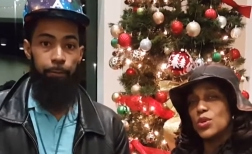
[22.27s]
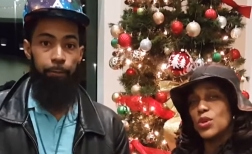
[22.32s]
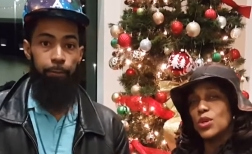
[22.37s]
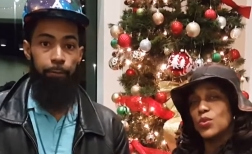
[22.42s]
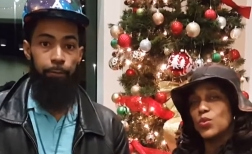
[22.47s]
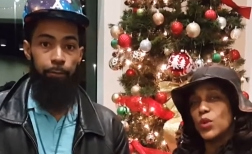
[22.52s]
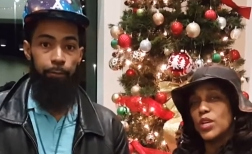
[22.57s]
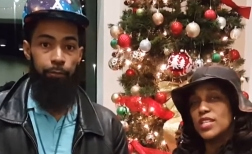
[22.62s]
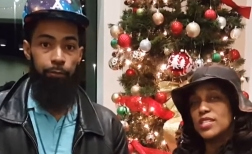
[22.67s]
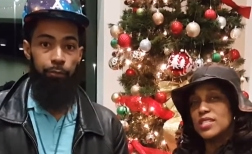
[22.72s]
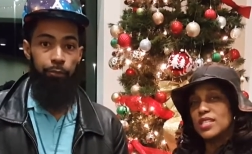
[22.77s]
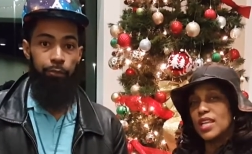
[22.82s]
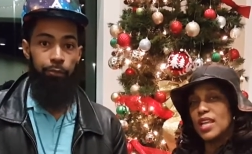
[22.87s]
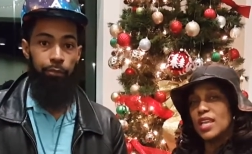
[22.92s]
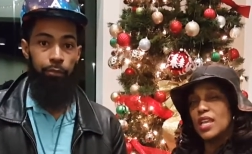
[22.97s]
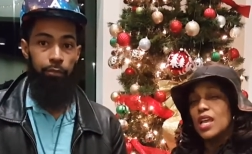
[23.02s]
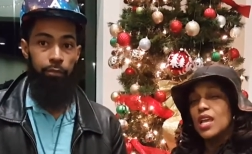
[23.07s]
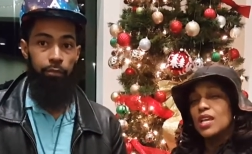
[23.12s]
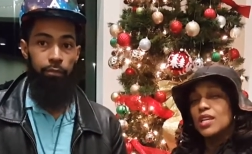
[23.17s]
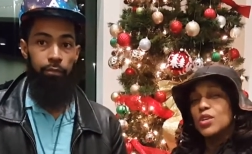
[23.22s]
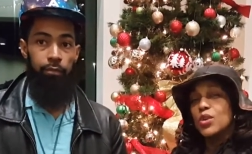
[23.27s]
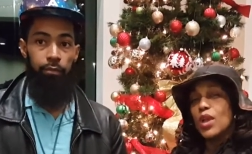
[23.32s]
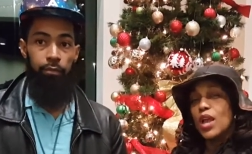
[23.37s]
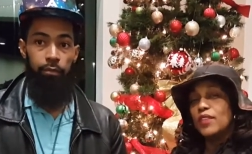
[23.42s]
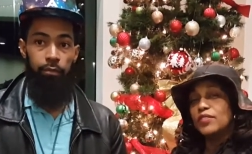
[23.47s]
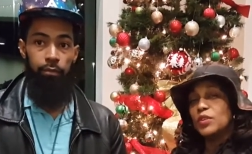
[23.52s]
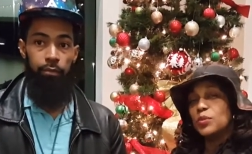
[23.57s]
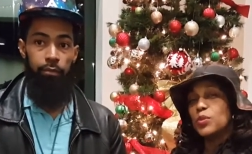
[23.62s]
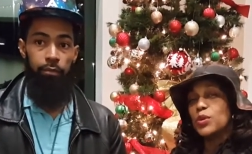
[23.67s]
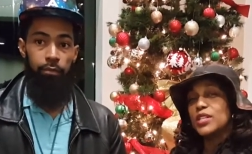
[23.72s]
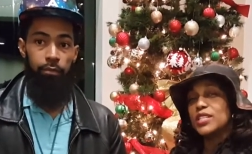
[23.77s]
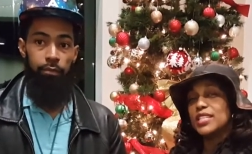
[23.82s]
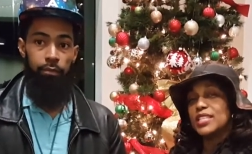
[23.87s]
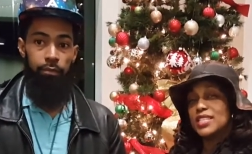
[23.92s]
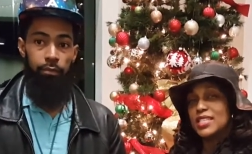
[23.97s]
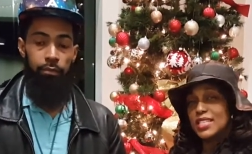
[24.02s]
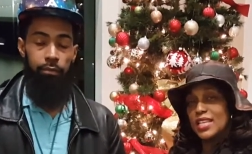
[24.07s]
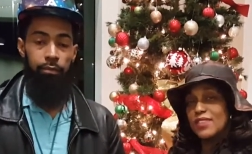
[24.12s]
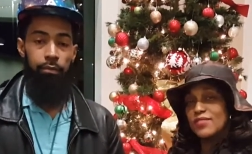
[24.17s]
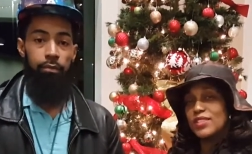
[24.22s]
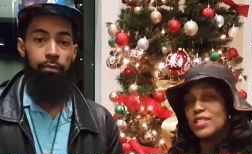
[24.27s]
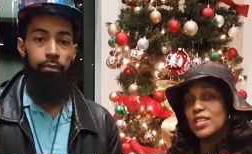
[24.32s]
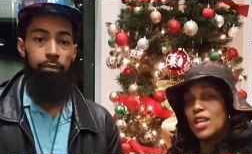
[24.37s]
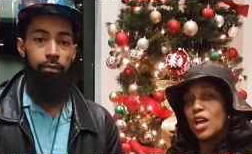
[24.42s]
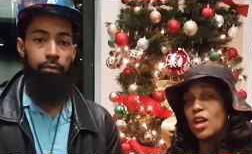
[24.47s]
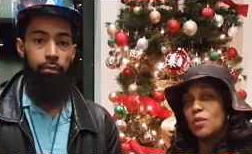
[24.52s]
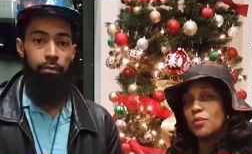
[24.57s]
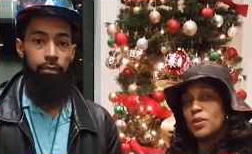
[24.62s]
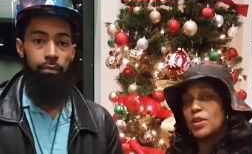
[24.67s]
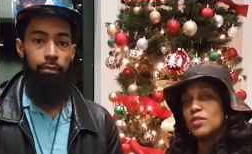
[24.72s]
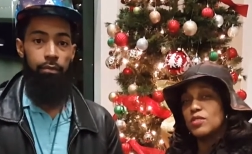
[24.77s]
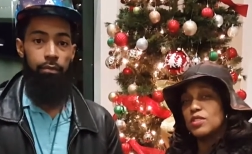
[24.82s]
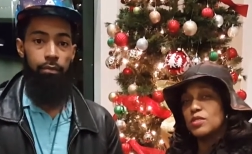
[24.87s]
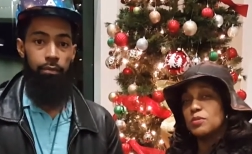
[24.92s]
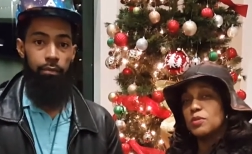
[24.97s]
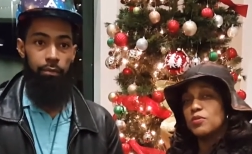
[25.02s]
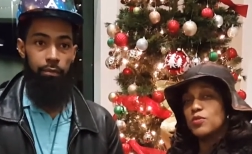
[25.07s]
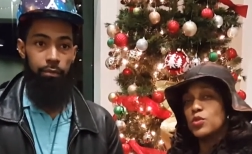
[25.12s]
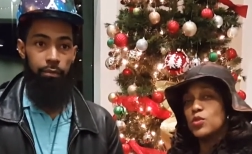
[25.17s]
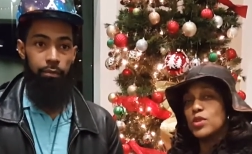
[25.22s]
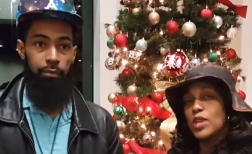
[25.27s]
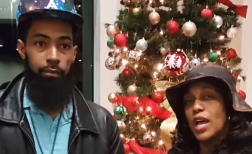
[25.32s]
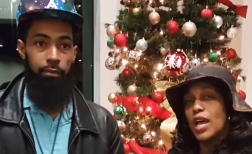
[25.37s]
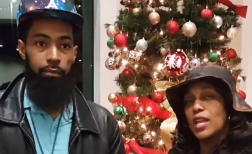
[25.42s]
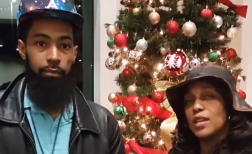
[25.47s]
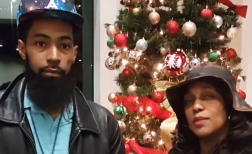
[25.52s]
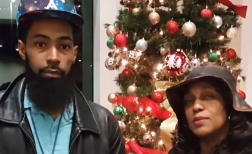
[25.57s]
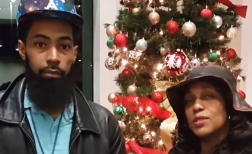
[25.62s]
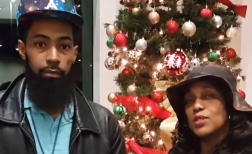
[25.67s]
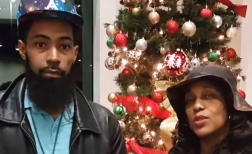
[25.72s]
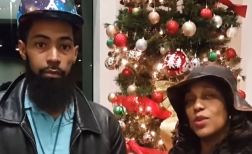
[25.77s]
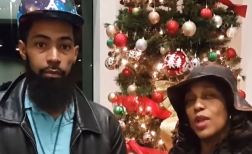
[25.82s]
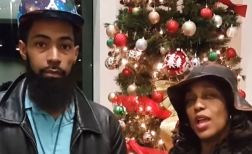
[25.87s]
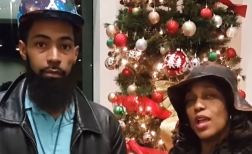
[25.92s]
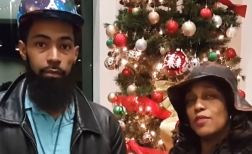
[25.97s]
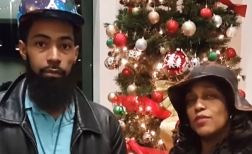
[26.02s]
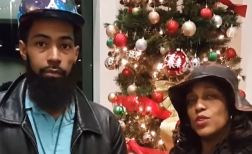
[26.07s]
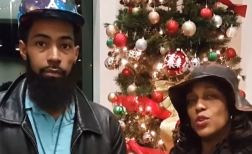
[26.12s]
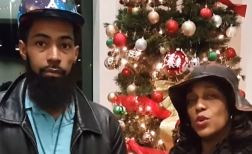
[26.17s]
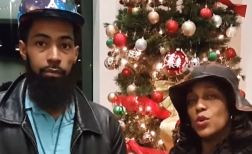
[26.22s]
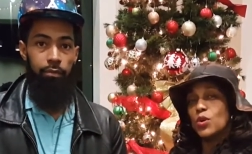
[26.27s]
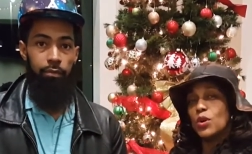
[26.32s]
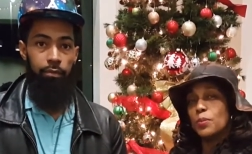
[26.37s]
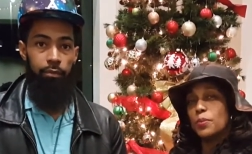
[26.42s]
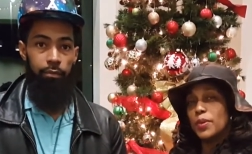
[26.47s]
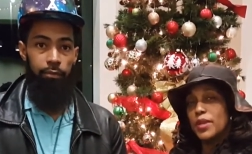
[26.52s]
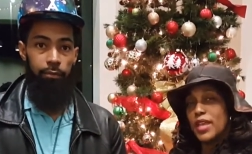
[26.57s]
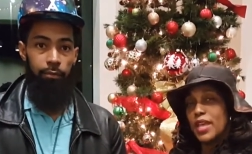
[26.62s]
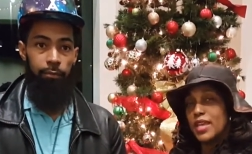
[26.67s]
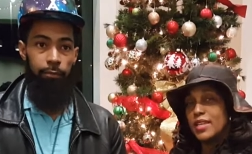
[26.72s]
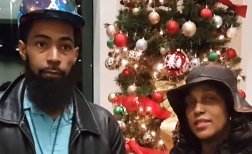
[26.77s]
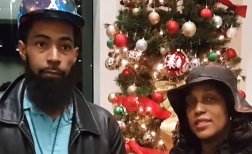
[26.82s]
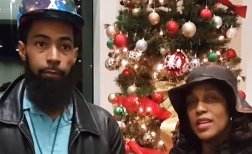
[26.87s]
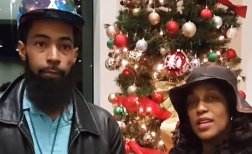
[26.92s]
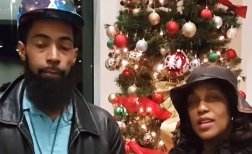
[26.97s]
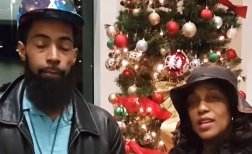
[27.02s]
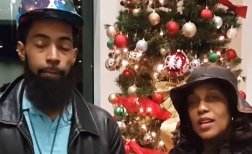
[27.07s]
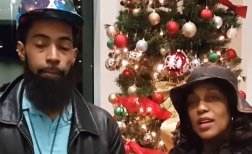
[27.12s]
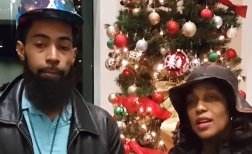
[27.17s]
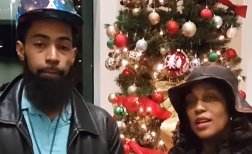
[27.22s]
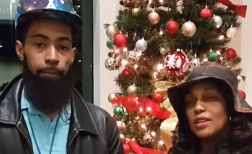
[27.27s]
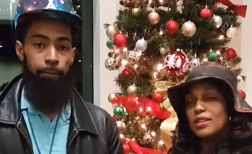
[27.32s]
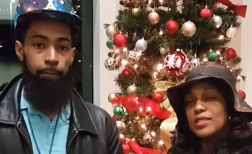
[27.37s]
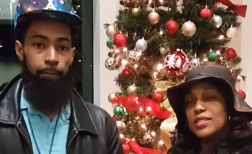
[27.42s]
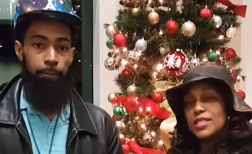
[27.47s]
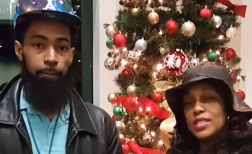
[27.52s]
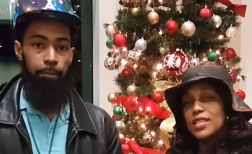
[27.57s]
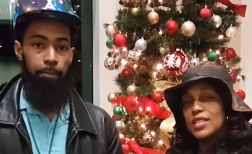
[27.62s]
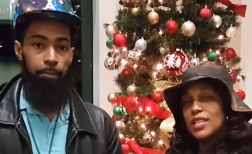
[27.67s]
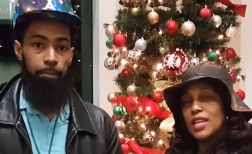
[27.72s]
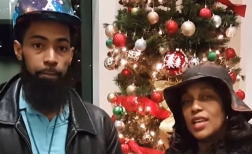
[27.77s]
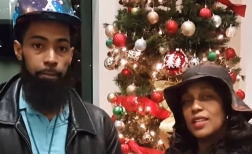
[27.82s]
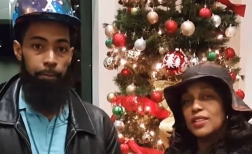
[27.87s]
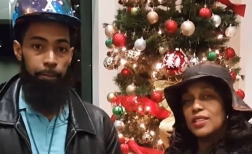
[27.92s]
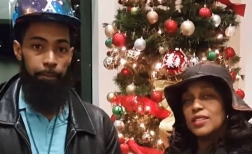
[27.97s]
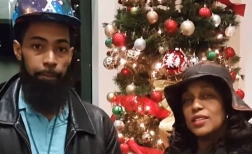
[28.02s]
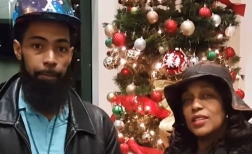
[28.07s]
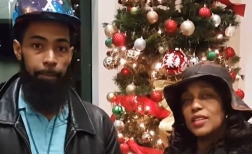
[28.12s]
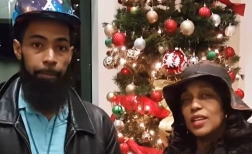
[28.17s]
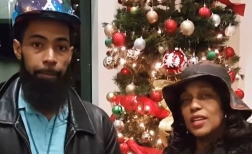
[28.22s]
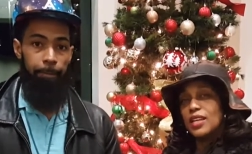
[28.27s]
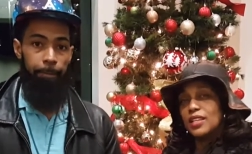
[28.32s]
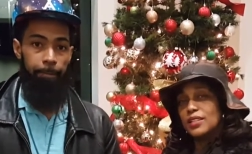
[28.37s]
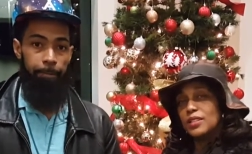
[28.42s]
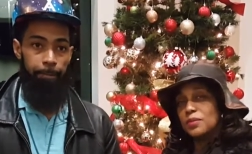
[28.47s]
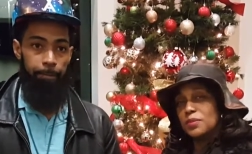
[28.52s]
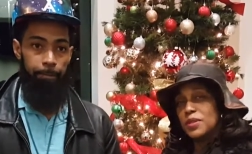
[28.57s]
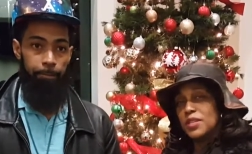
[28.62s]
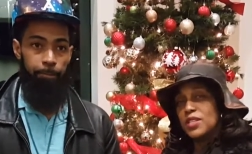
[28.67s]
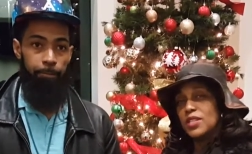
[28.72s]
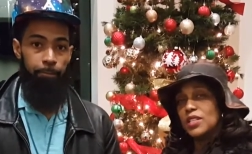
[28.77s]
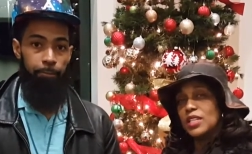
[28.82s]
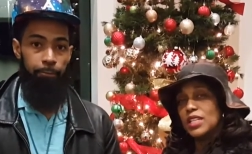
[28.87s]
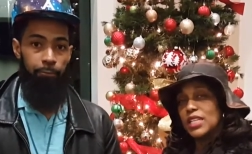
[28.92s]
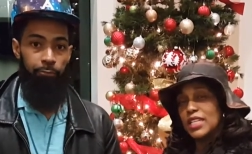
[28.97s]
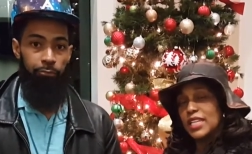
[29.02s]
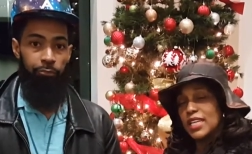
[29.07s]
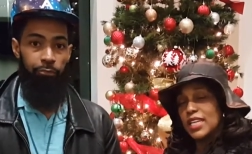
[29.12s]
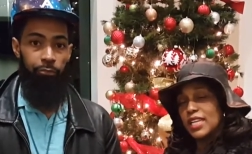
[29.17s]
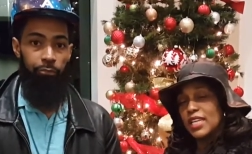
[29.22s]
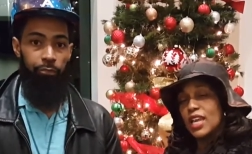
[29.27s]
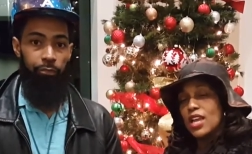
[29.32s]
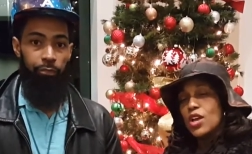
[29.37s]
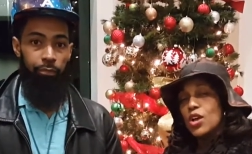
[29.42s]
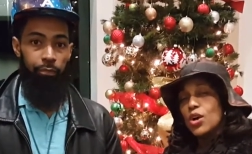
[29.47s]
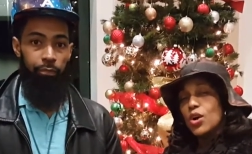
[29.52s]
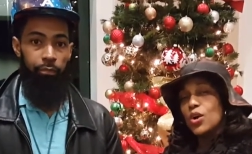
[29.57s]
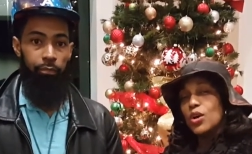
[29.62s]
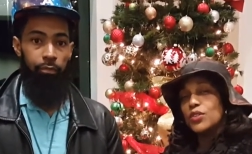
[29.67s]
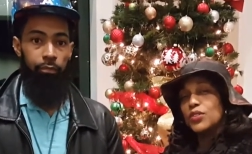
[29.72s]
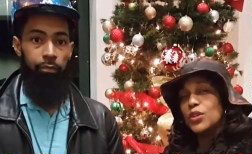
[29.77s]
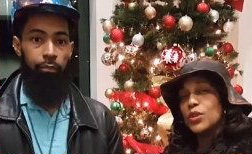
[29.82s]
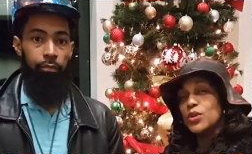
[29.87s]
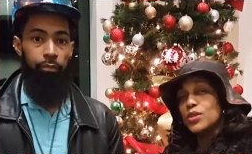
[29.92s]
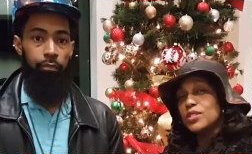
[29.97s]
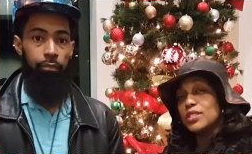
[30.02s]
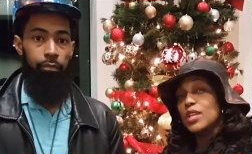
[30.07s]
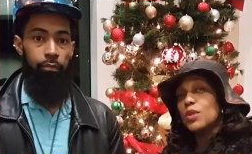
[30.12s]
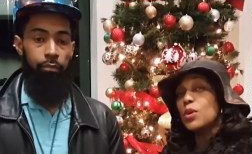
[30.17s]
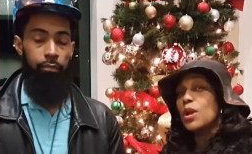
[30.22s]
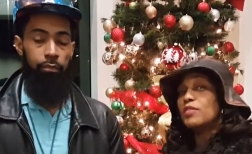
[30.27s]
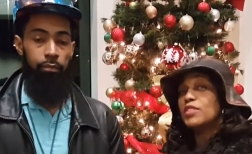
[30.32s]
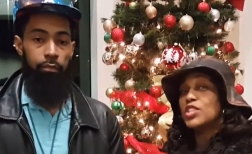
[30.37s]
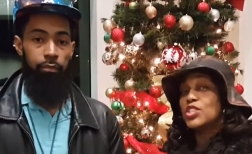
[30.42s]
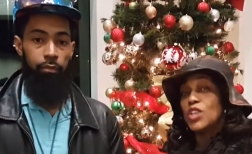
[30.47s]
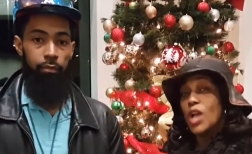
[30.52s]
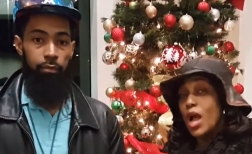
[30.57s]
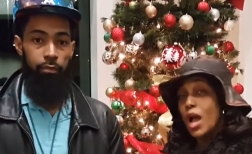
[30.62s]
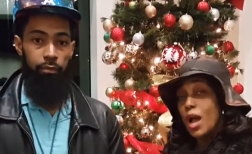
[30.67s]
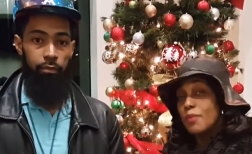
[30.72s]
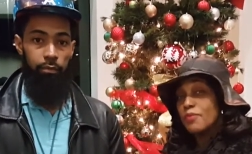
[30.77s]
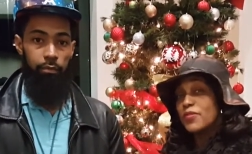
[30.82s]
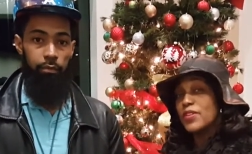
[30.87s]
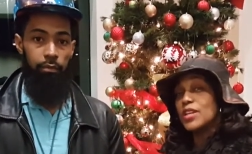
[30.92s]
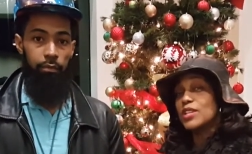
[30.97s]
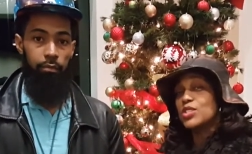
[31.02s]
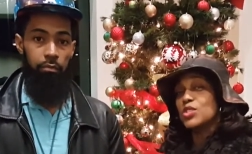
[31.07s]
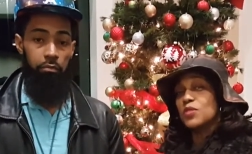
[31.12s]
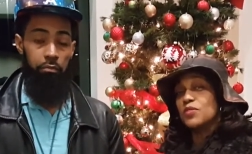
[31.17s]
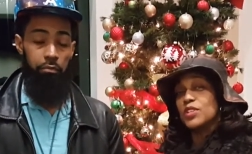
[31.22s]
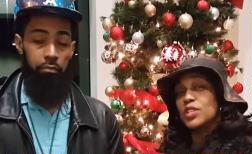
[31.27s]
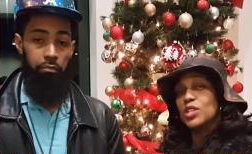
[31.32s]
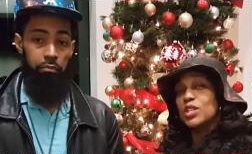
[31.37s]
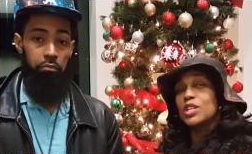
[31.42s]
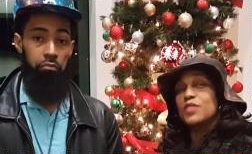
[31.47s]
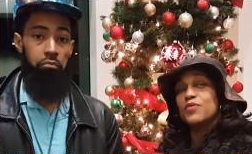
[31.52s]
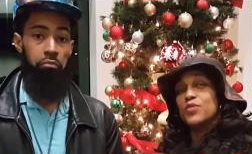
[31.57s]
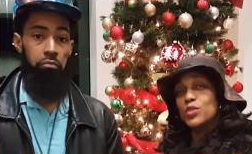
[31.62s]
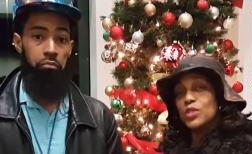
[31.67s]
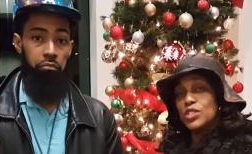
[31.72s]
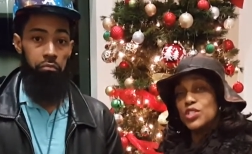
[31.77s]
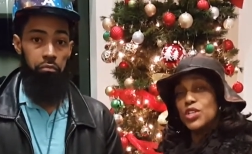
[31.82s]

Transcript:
Speaker 1: on Wednesday. You have to bring seven non-perishable food items to have your pet uh, seen at the, at the Peter Clinic. On Thursday, we have a job fair, so we're looking for a